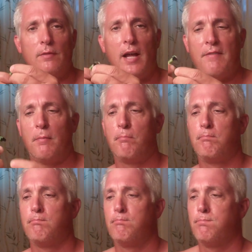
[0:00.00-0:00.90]
I have a
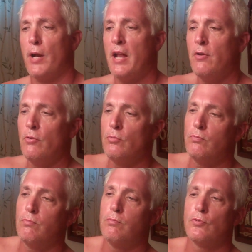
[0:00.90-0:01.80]
brand new
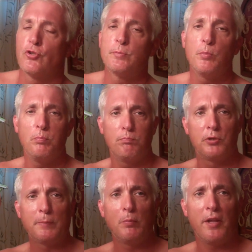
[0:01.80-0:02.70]

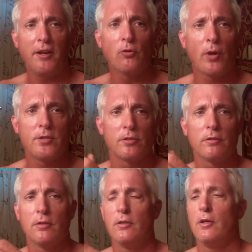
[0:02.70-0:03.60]
triple bladed
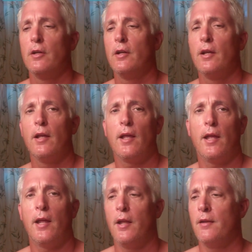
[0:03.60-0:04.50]
razor,
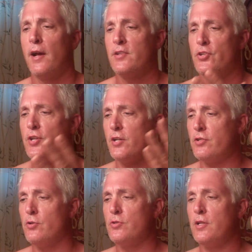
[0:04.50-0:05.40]
and I
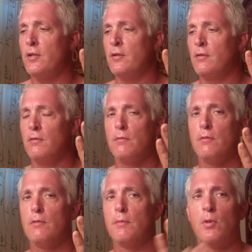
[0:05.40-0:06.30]
suggest using
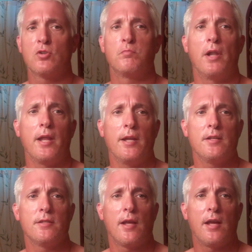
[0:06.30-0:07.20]
the most
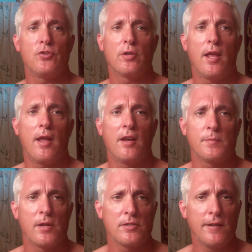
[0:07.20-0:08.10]
blades as you can,
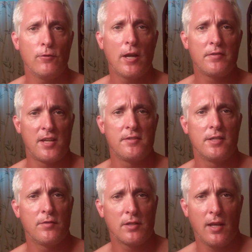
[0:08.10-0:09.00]
especially if you have
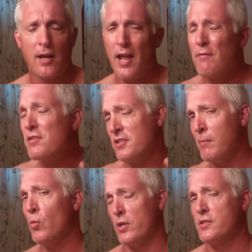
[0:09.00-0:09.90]
sensitive skin. I have
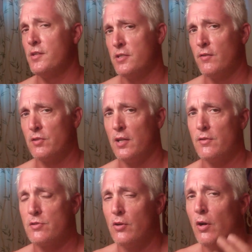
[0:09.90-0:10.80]
somewhat sensitive
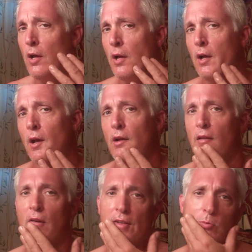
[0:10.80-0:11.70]
skin, so
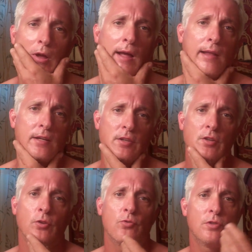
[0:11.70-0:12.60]
you know that's why I like to
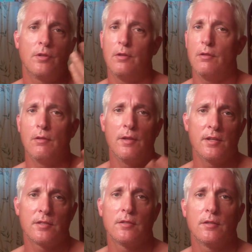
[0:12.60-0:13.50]
use
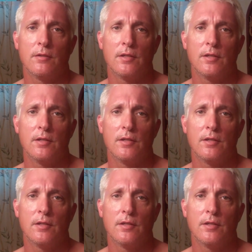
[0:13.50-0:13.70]
this